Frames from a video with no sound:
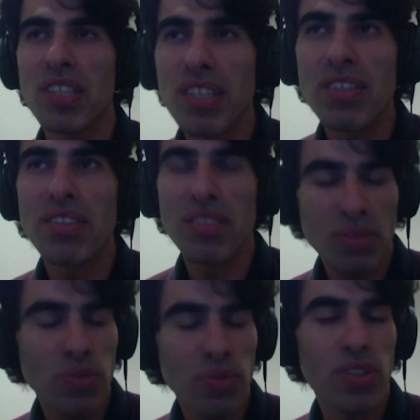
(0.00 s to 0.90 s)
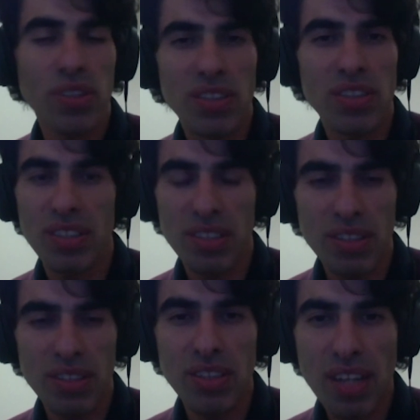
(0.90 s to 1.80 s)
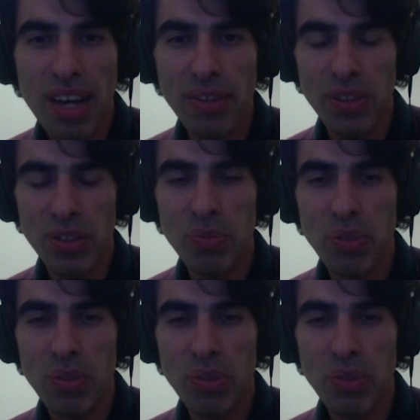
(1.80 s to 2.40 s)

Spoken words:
in different scenarios,